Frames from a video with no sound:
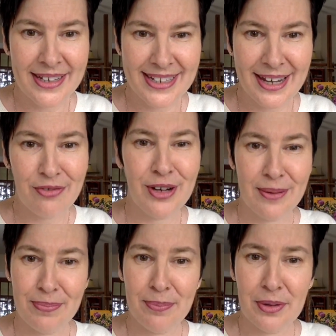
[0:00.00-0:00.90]
to have
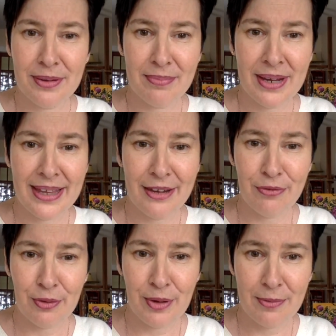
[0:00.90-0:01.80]
great people in my life
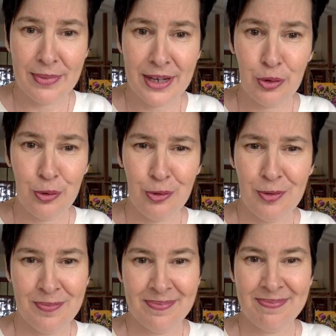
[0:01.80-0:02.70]
around me who
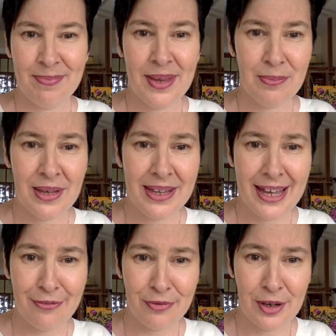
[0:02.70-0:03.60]
make me
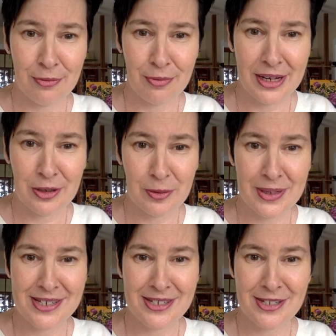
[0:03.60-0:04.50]
laugh on a regular
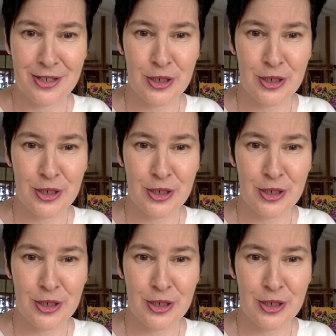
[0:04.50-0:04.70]
basis.